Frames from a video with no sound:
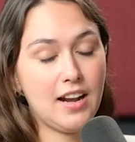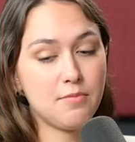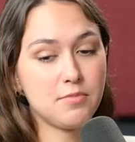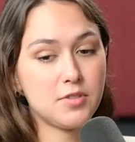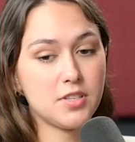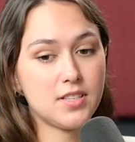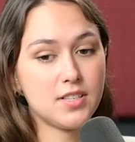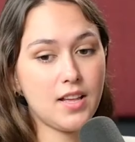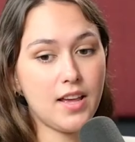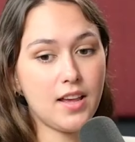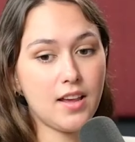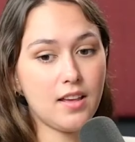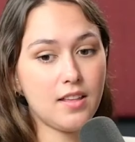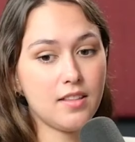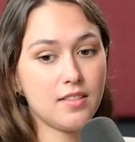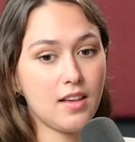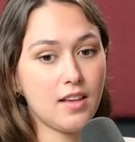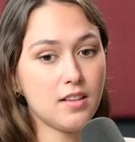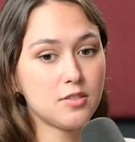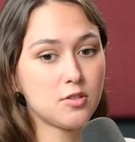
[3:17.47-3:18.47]
And I'm just like,
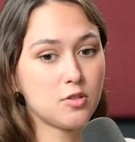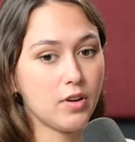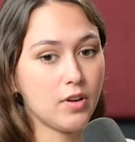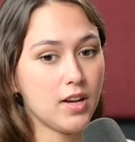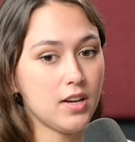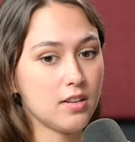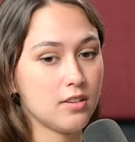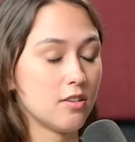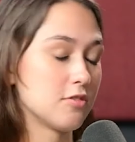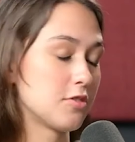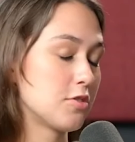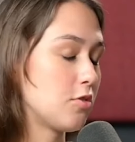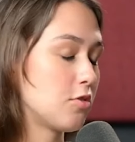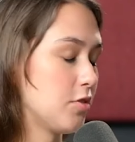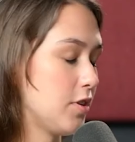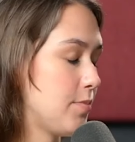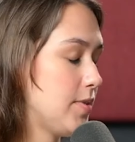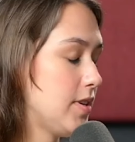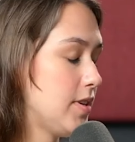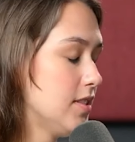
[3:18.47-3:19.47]
that's great and also
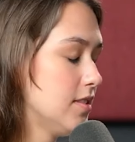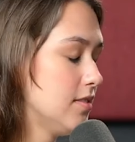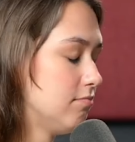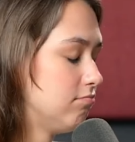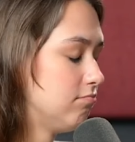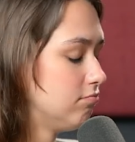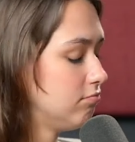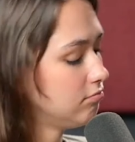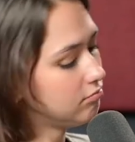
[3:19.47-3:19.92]
creepy.